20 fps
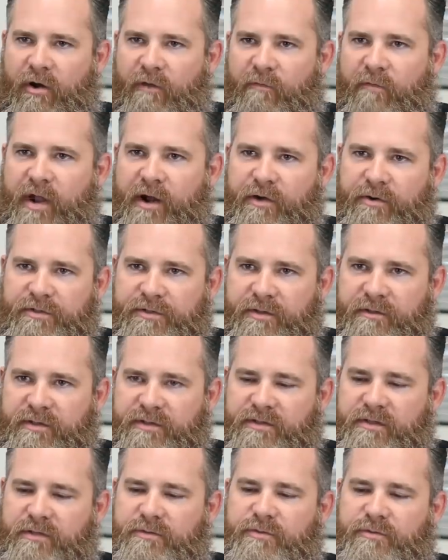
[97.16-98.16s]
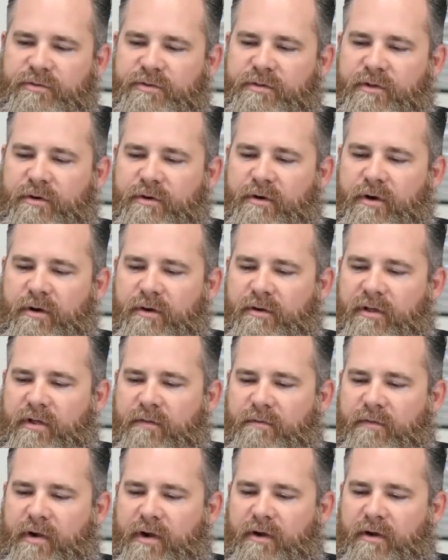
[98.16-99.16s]
our conveyors and the sensors that are on a
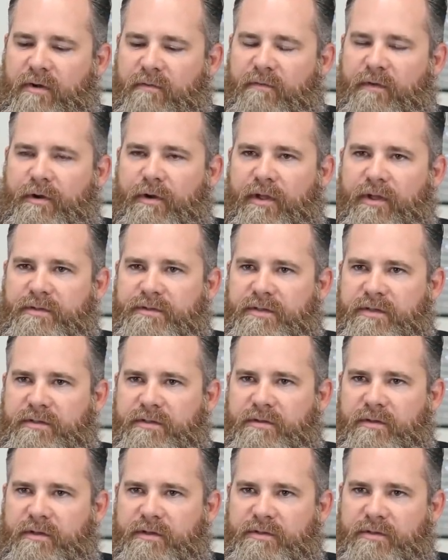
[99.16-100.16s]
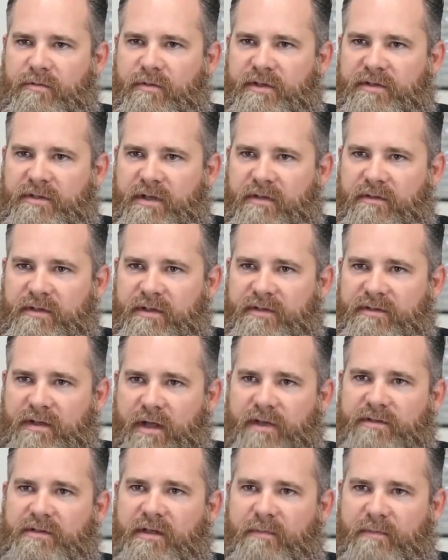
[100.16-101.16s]
conveyor very consistently so they stay the
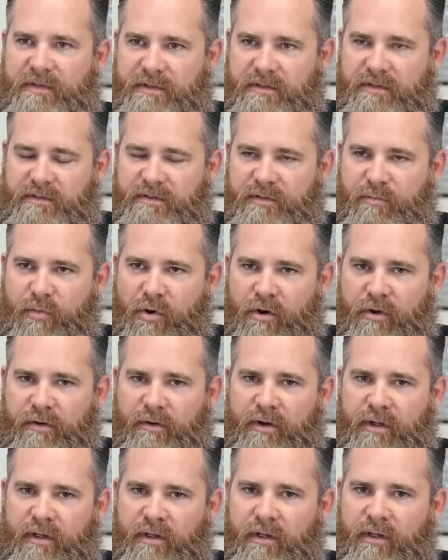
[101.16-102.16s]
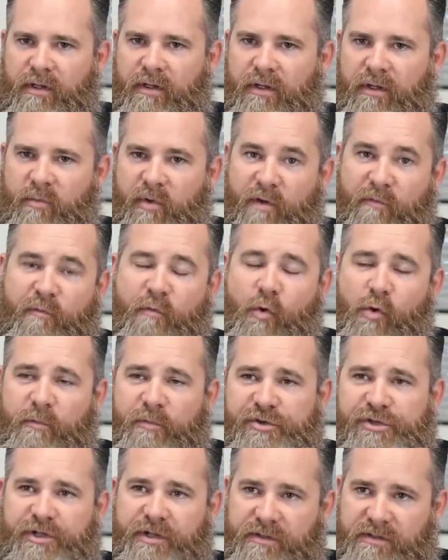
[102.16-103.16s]
exact same distance apart. We have four
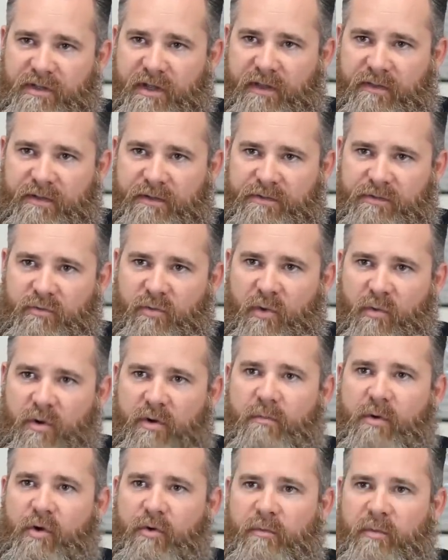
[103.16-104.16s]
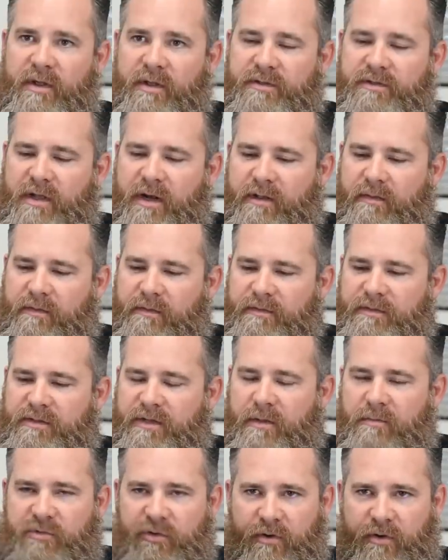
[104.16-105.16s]
machines like this so we want them all to be exactly the
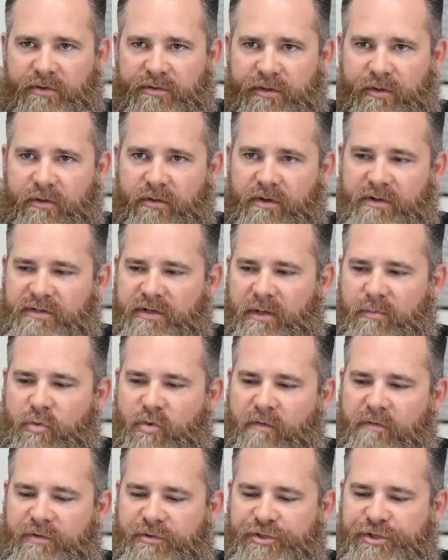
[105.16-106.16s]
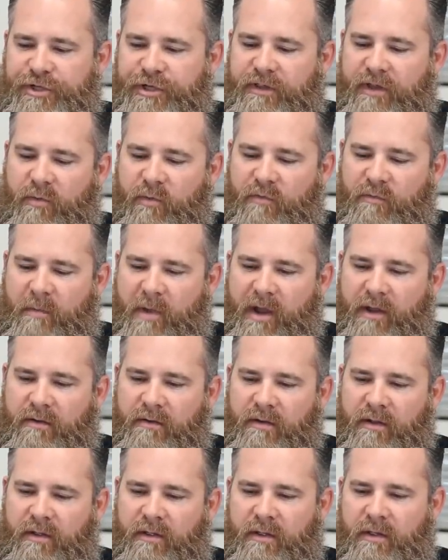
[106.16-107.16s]
same. So here's a good example of a jig that we've made.
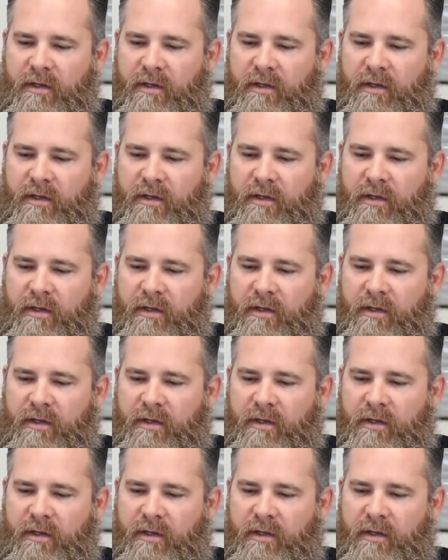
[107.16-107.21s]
